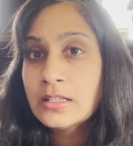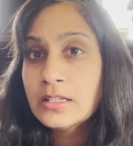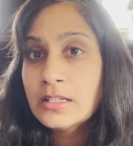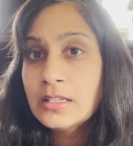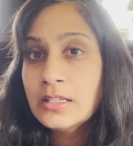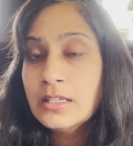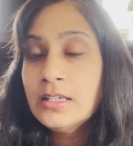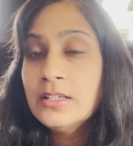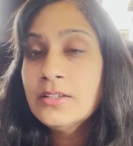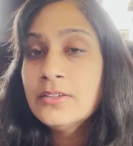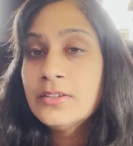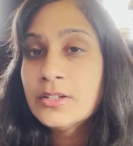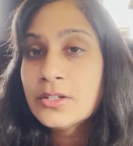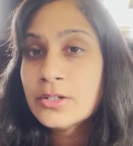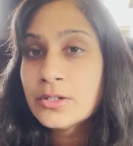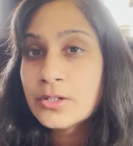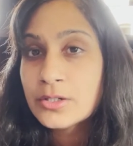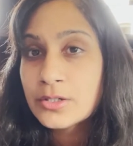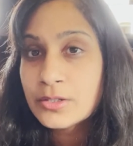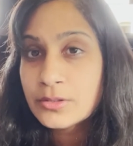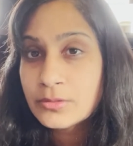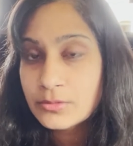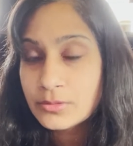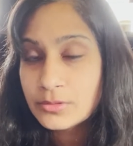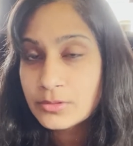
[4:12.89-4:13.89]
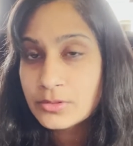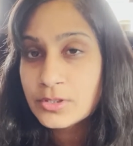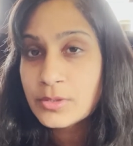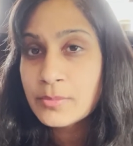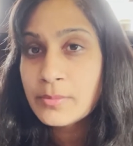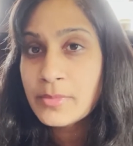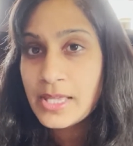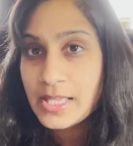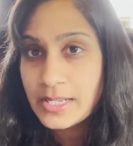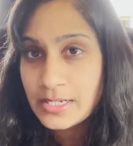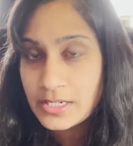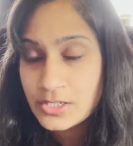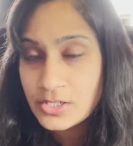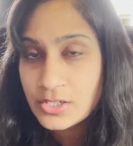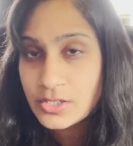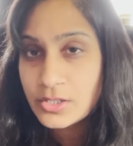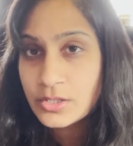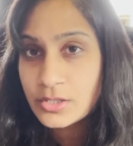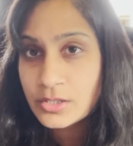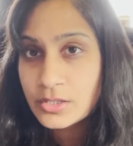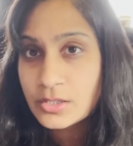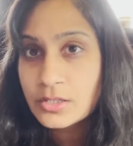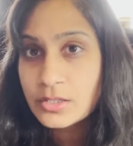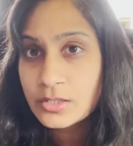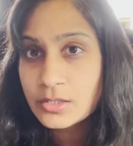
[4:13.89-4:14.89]
easier to manage
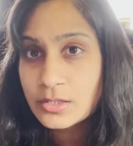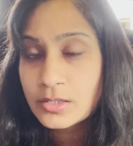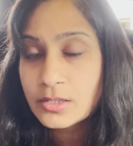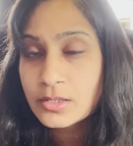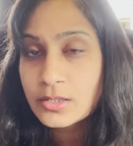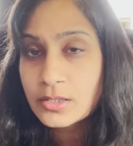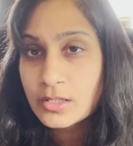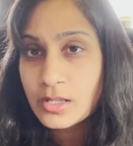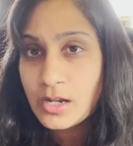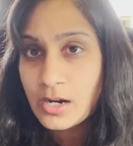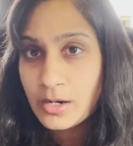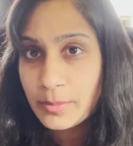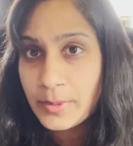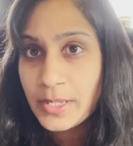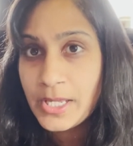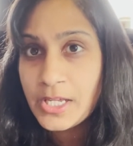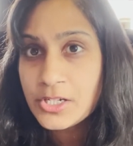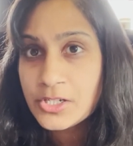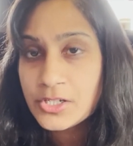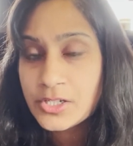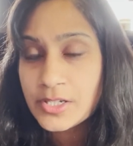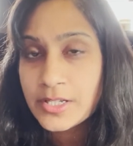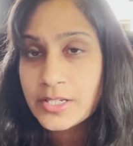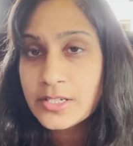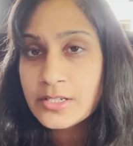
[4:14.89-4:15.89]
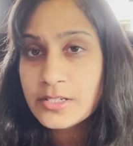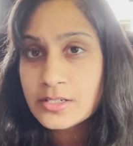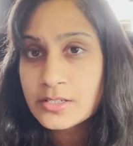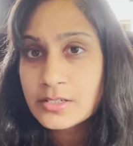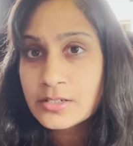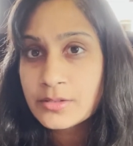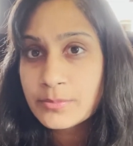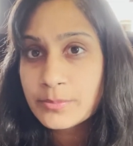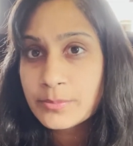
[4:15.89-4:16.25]
our patient.